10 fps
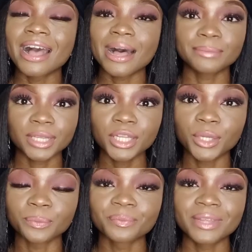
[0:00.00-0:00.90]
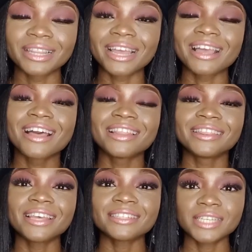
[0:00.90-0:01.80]
I'm telling you, like,
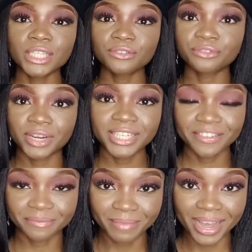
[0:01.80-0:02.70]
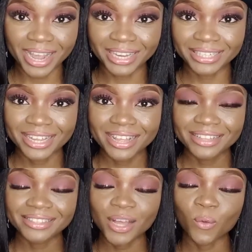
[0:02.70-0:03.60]
there's this friend of mine
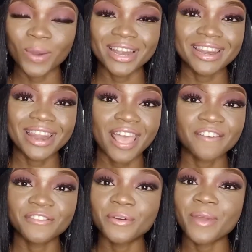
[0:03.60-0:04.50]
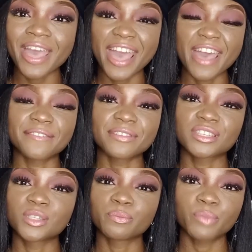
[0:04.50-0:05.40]
that we never ever
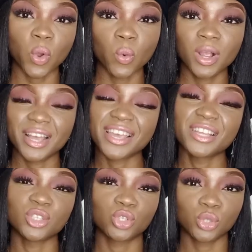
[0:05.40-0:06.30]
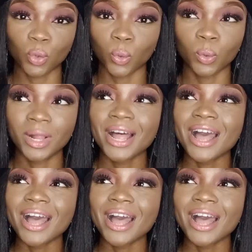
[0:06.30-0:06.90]
spoke in school.